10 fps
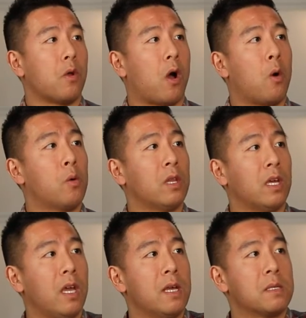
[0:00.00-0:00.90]
not
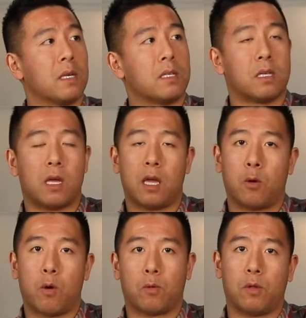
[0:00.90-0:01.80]
only is it a
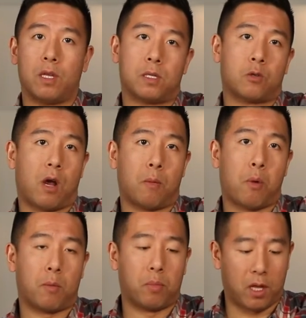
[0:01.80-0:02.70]
quick release
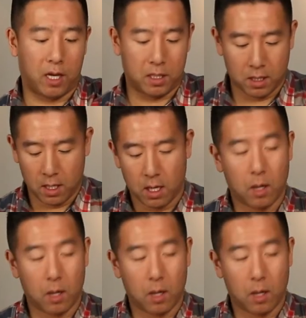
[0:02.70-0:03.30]
tripod plate,